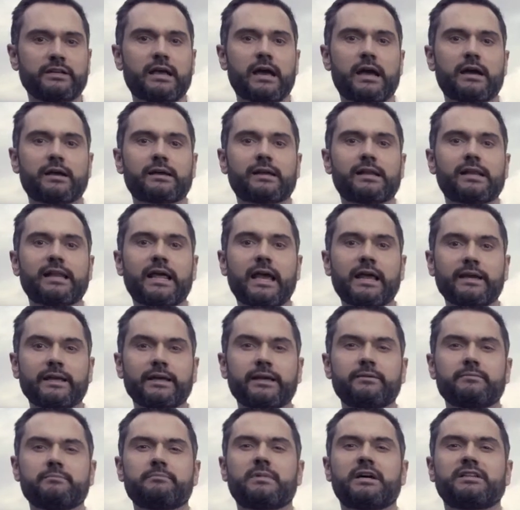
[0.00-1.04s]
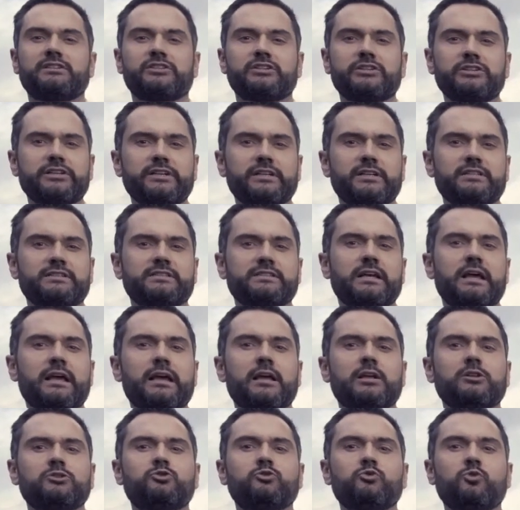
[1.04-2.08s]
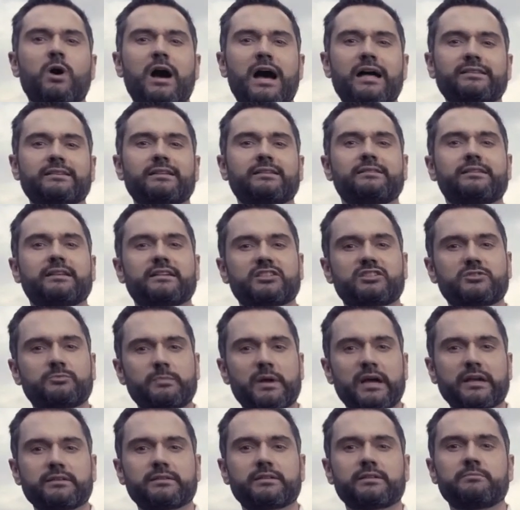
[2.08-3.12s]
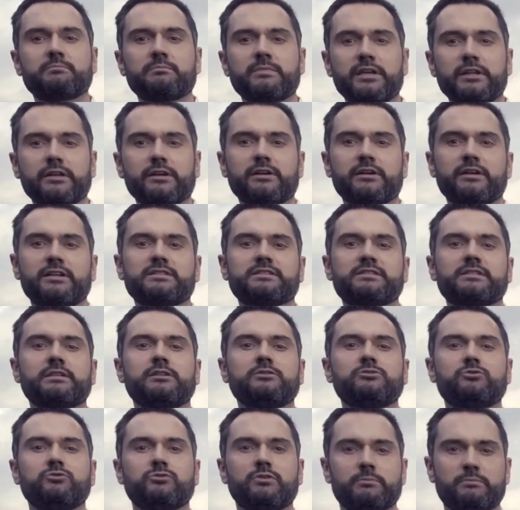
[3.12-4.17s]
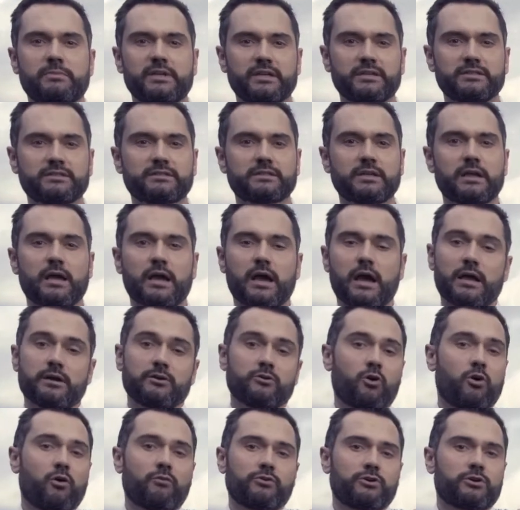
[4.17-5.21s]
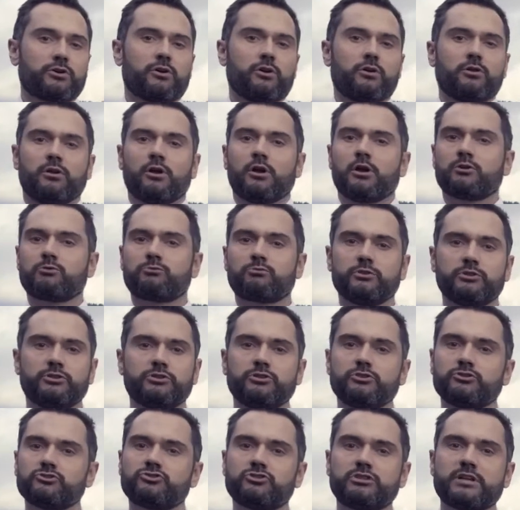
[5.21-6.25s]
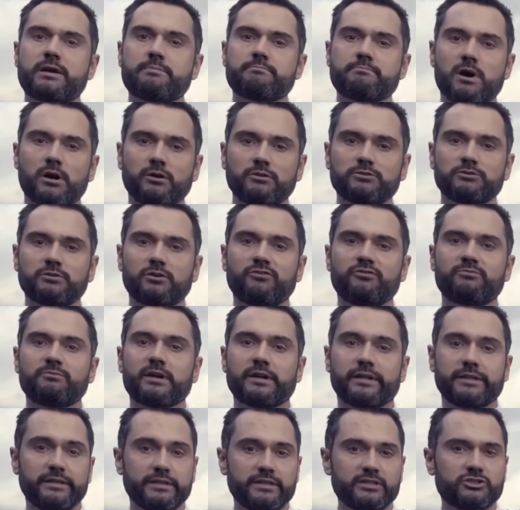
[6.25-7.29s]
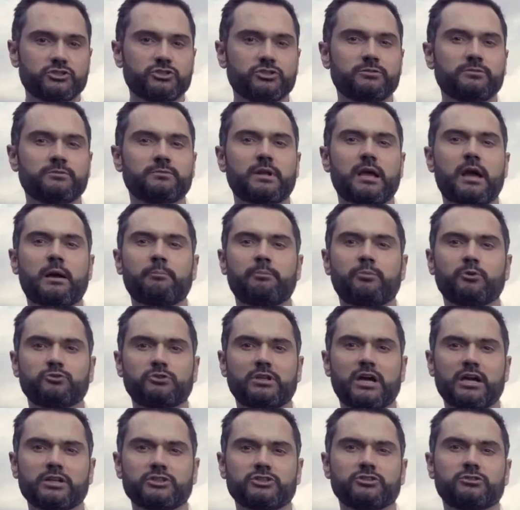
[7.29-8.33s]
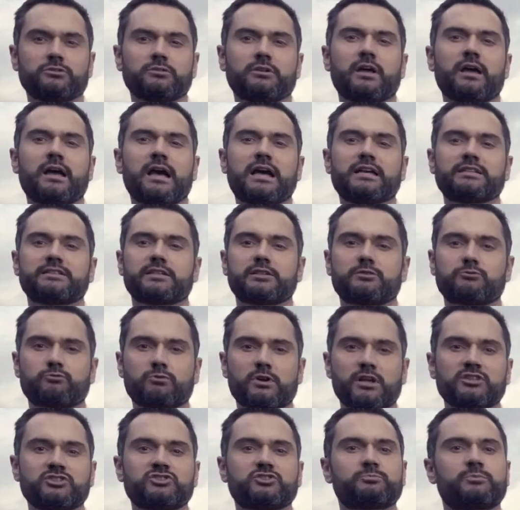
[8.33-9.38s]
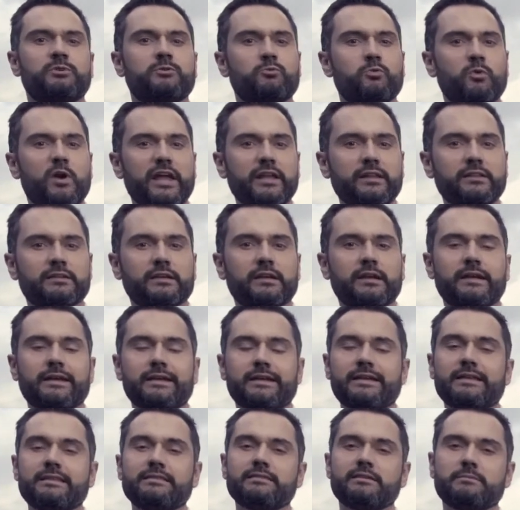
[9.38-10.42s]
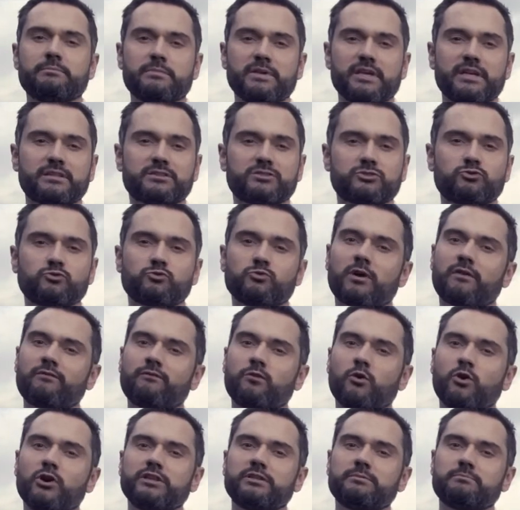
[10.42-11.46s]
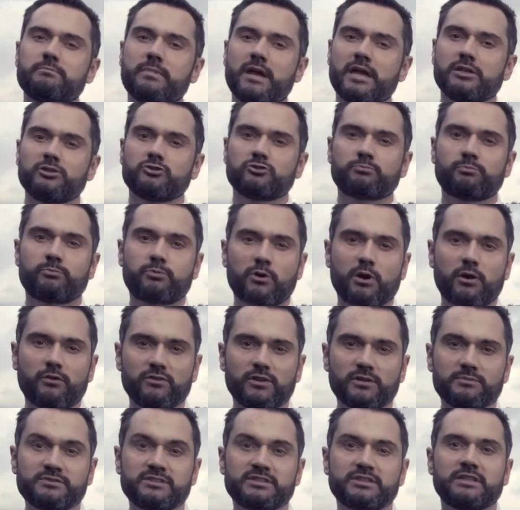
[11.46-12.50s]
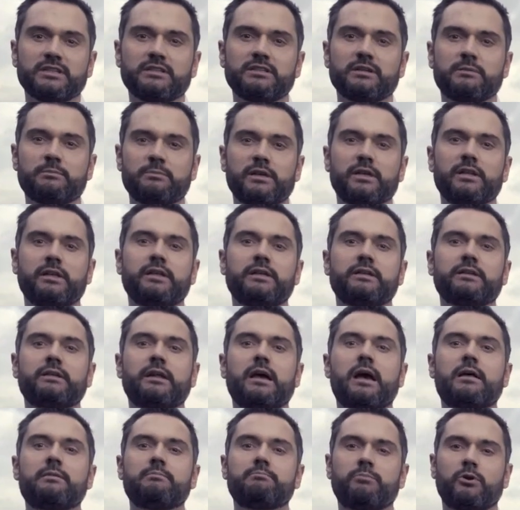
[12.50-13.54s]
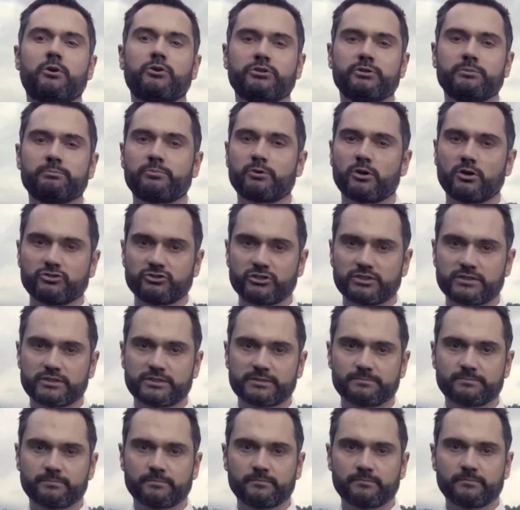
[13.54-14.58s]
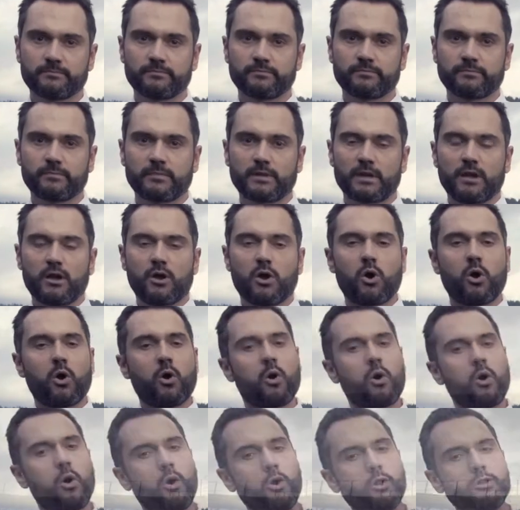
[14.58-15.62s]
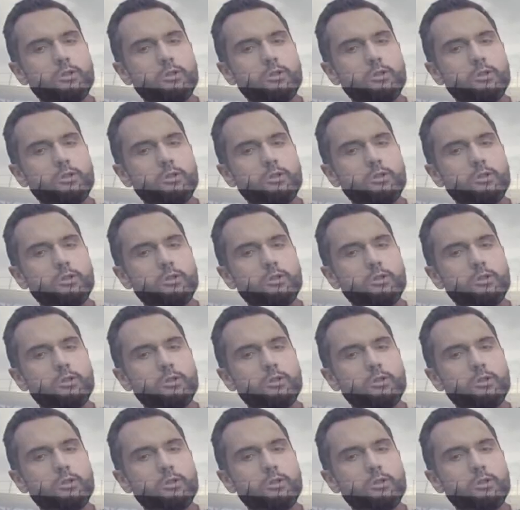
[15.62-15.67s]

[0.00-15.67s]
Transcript: and clay materials to add the expected minerals into the mix and overall reduce the amount of magnesium and potassium as arranged per weight in the mix to avoid major problems in the milling and burning process. All